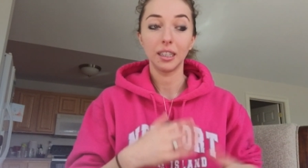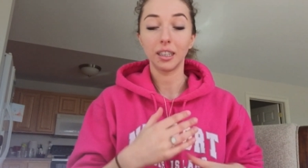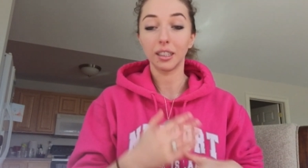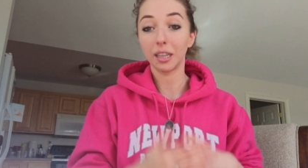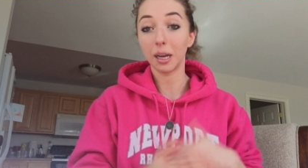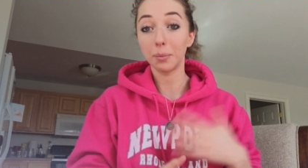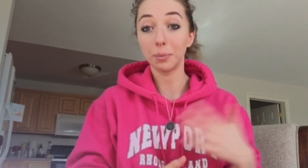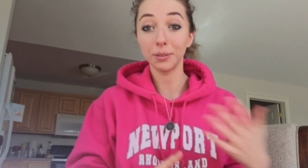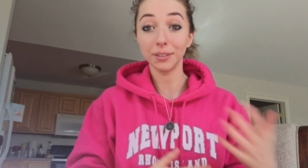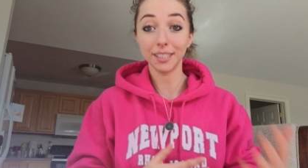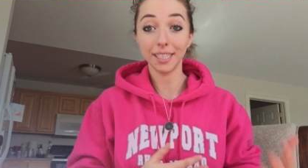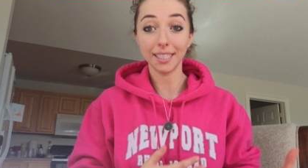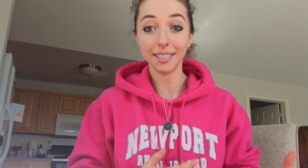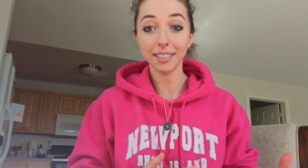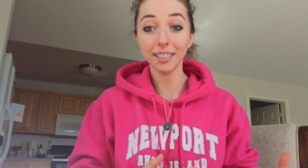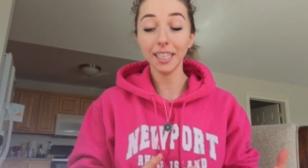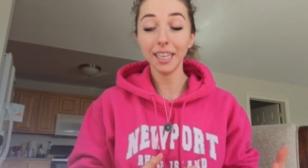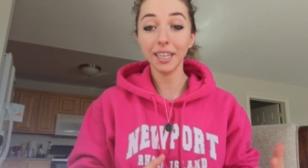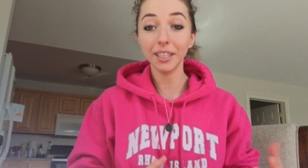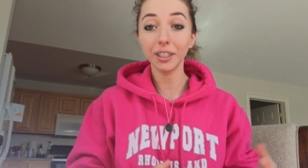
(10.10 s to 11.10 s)
a couple
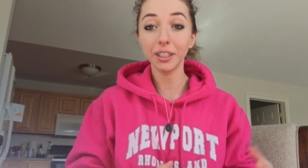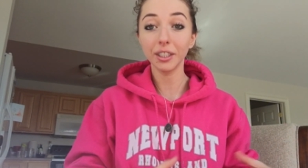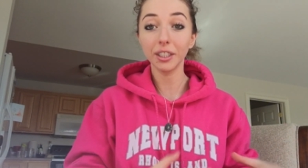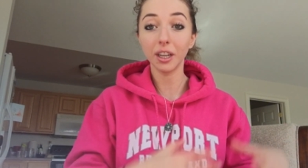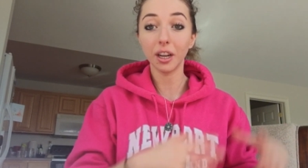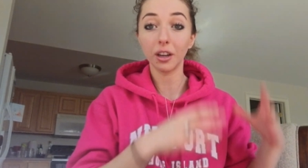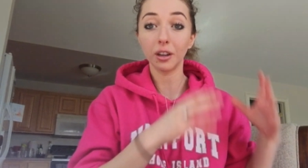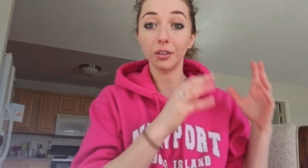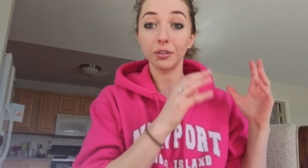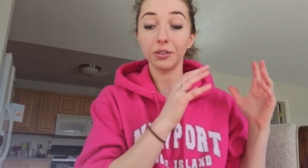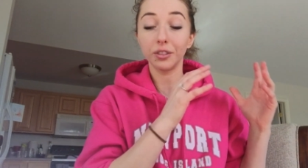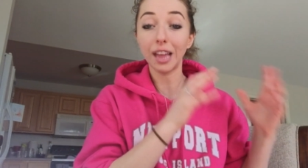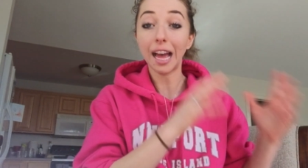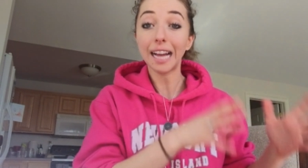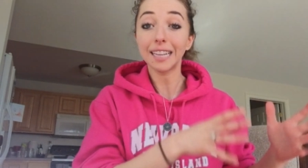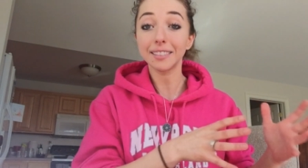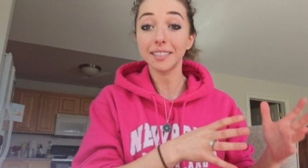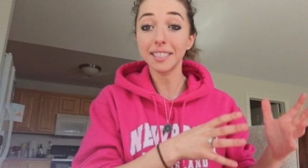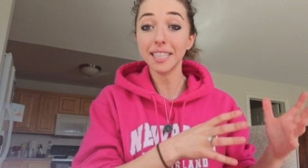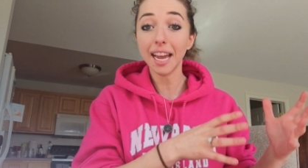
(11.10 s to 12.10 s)
days later of
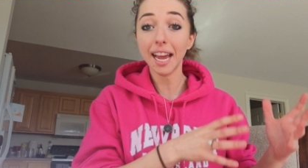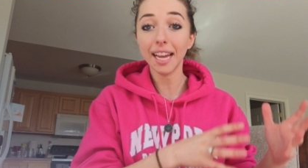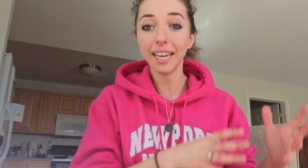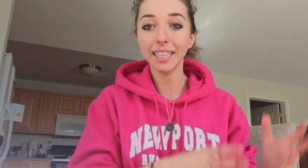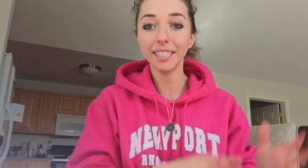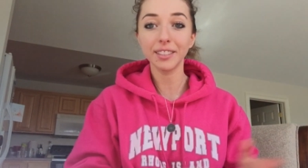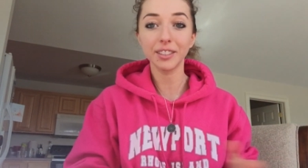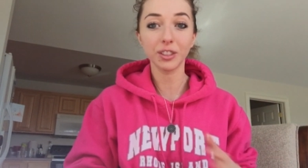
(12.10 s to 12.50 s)
that day.